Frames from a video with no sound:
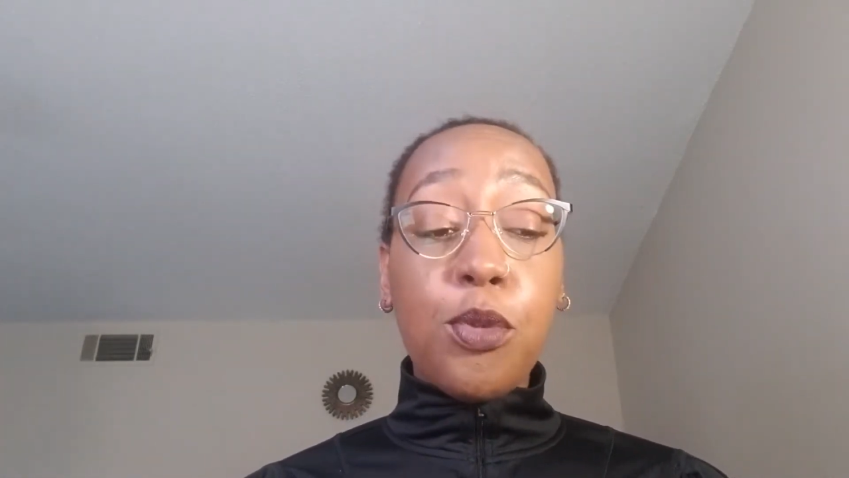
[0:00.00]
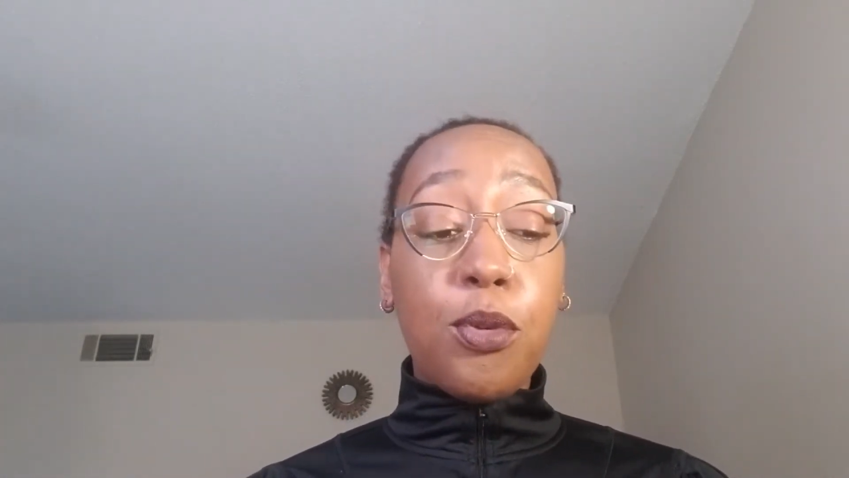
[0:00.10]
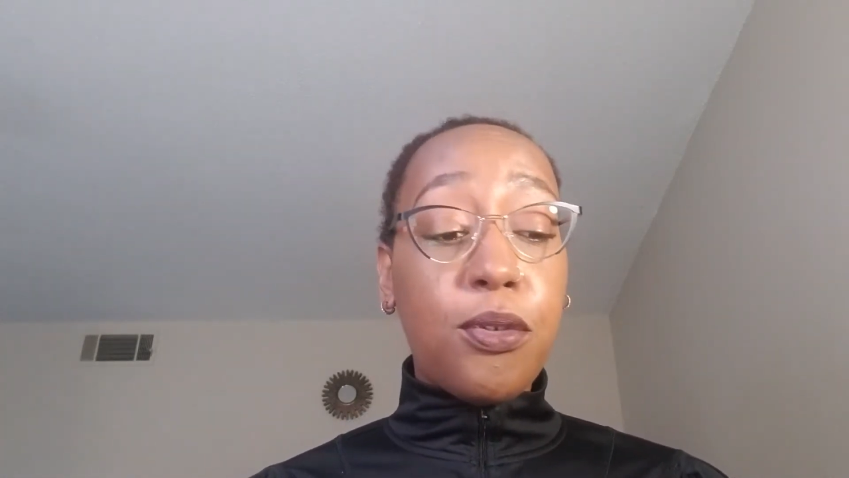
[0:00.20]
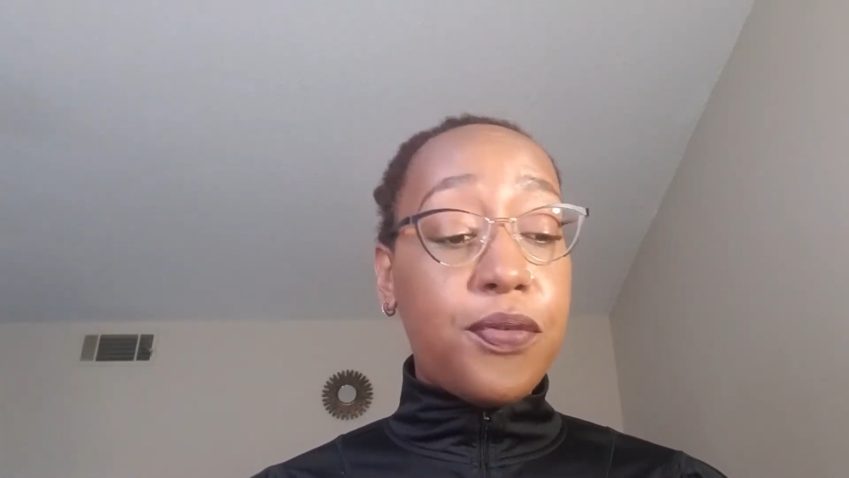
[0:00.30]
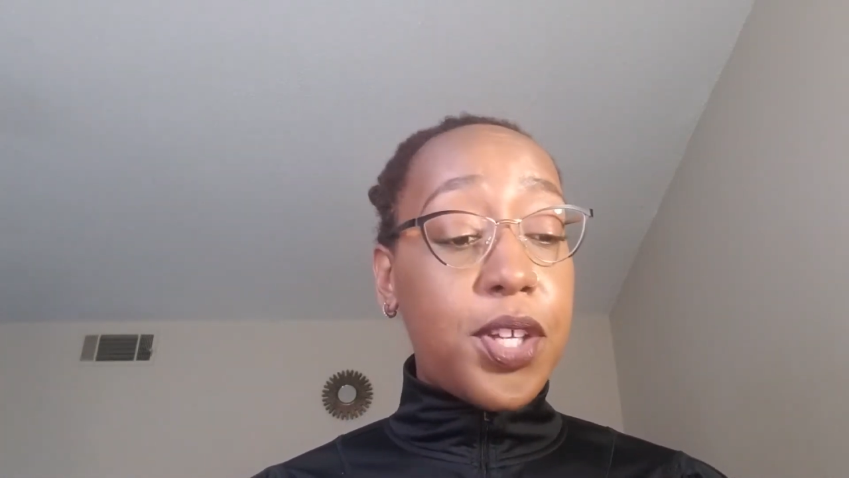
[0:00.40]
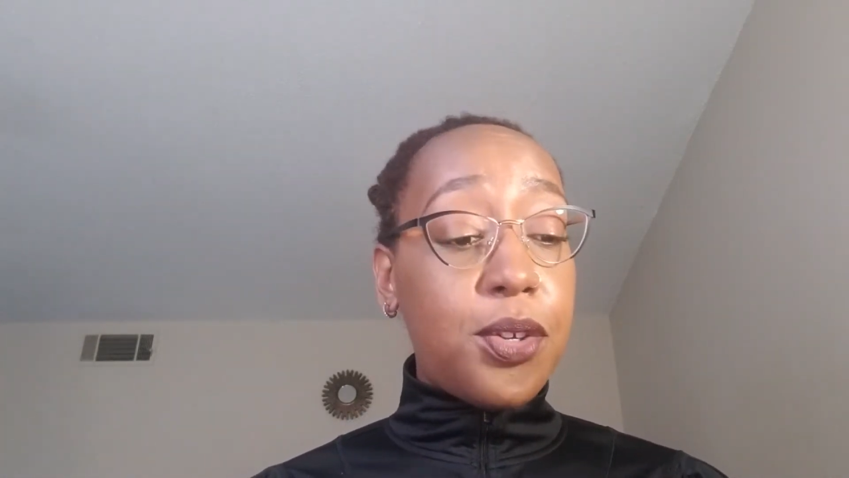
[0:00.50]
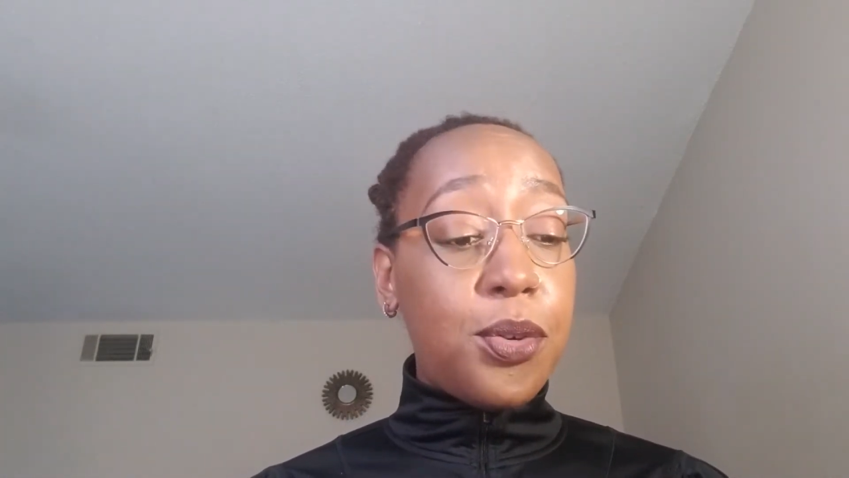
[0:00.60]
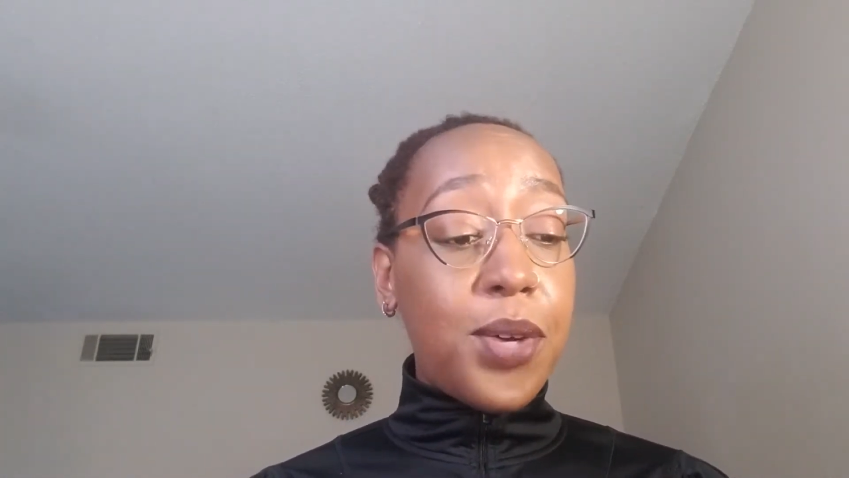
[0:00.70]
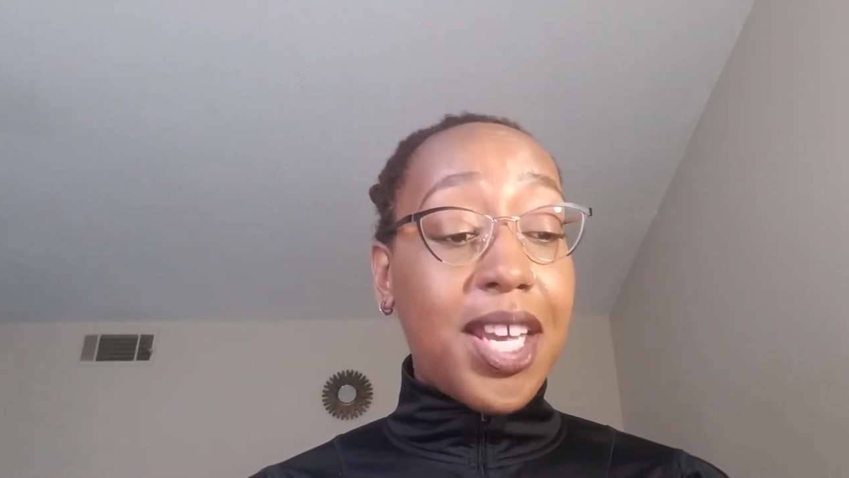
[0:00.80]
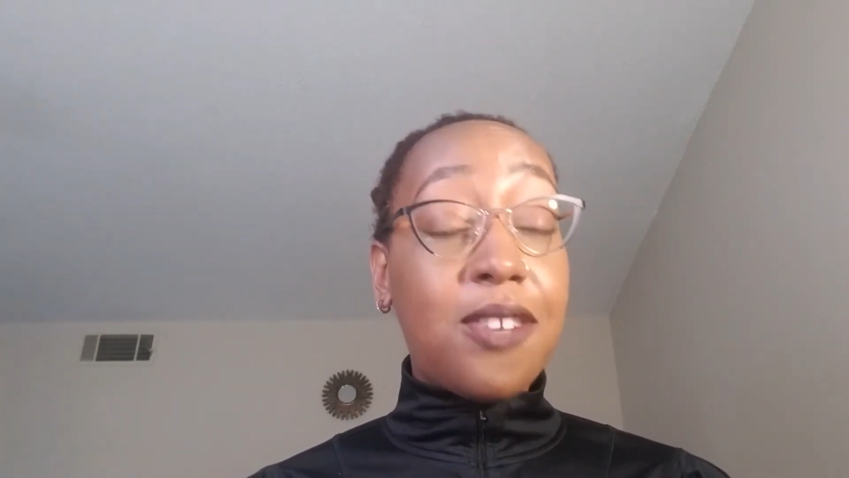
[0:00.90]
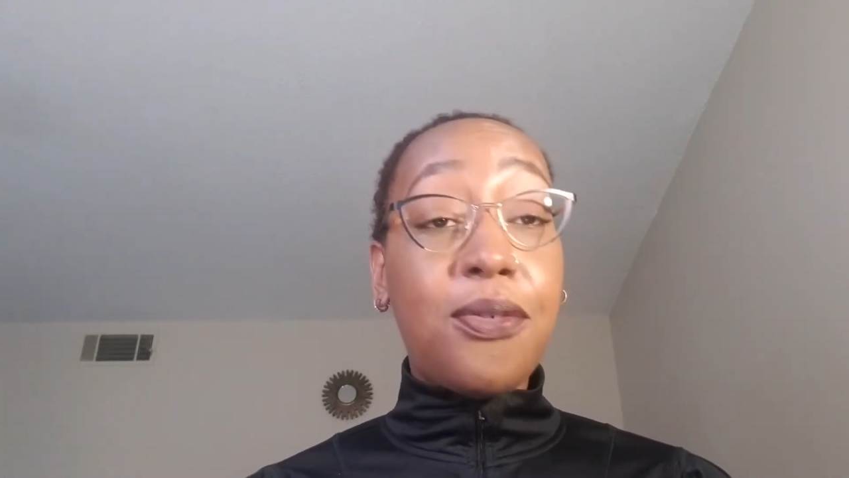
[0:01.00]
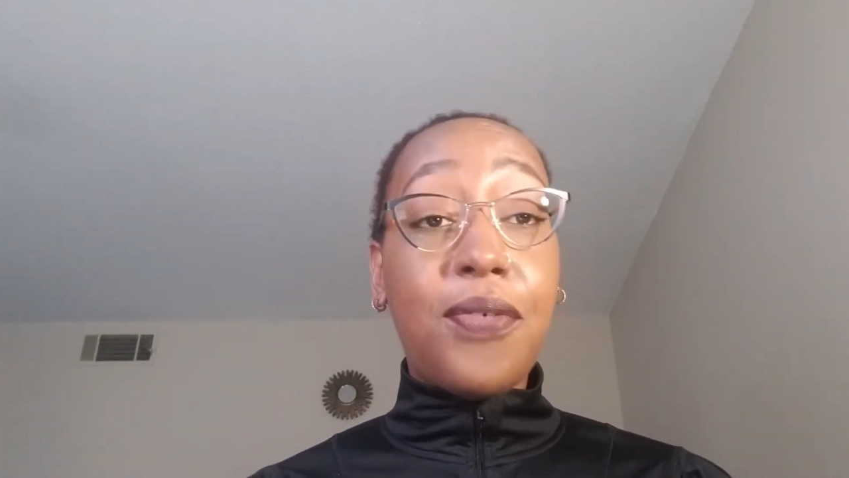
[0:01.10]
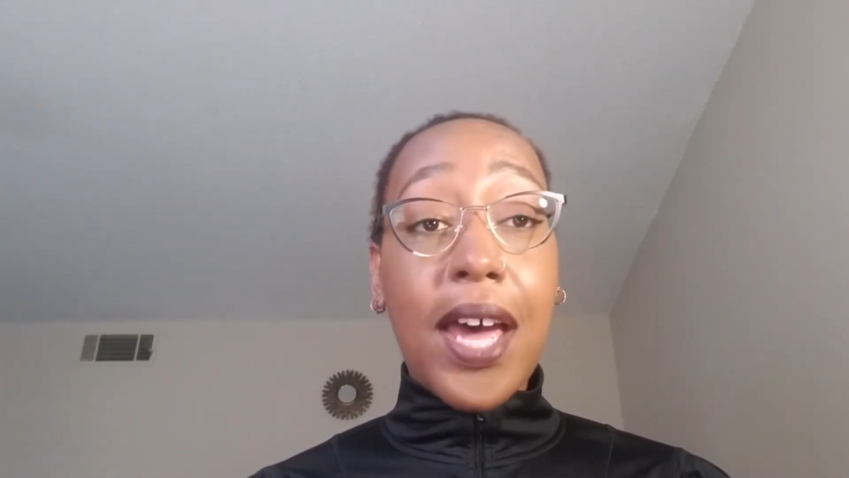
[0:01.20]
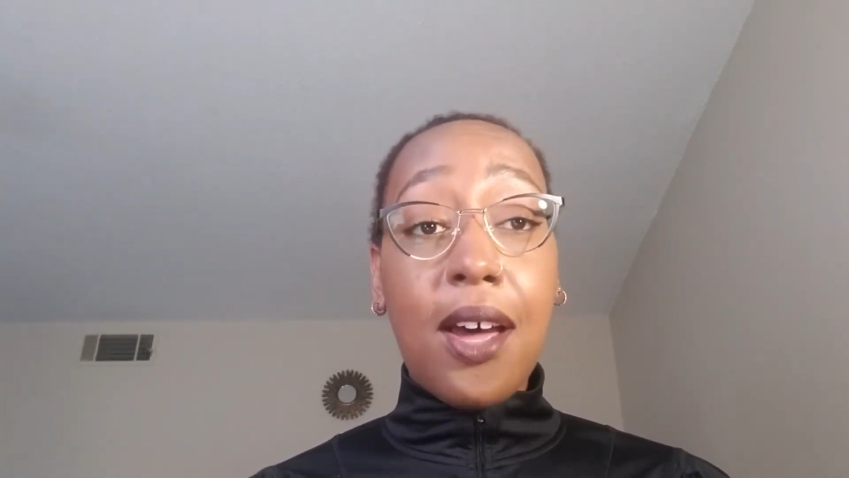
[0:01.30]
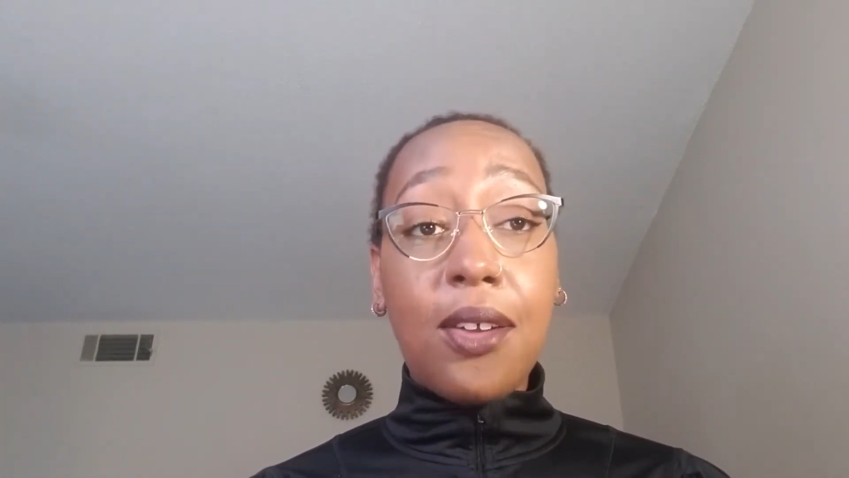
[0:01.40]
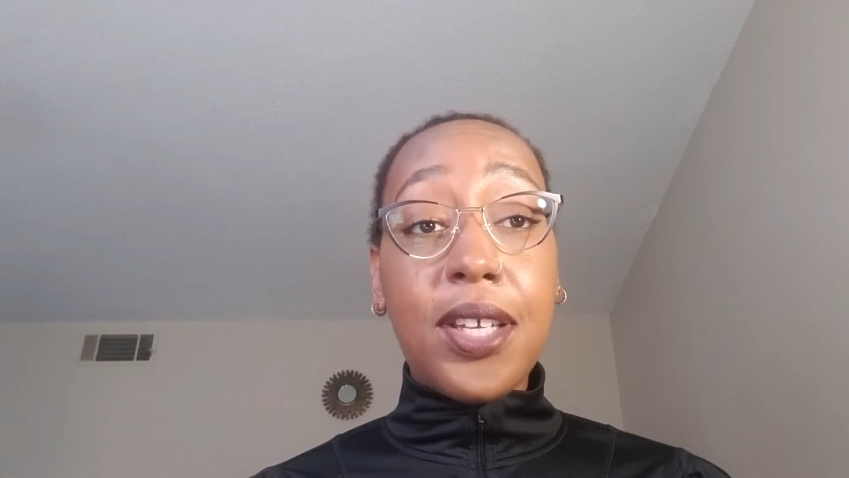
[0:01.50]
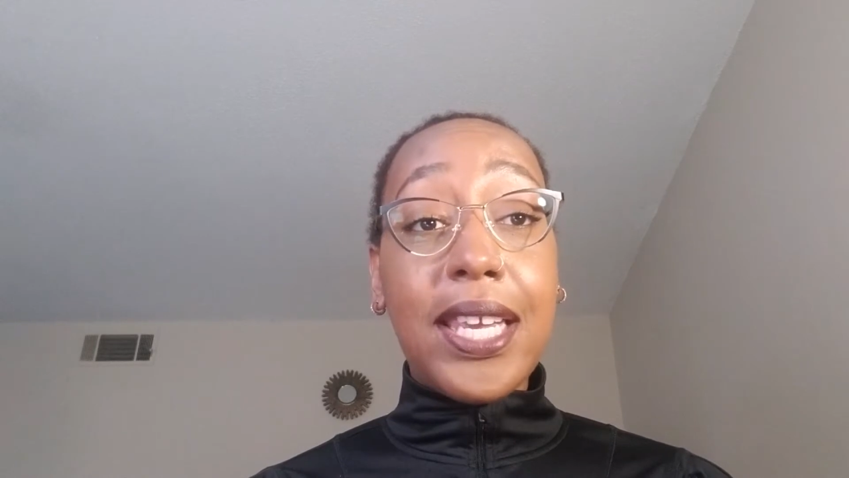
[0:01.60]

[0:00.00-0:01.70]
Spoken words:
review and file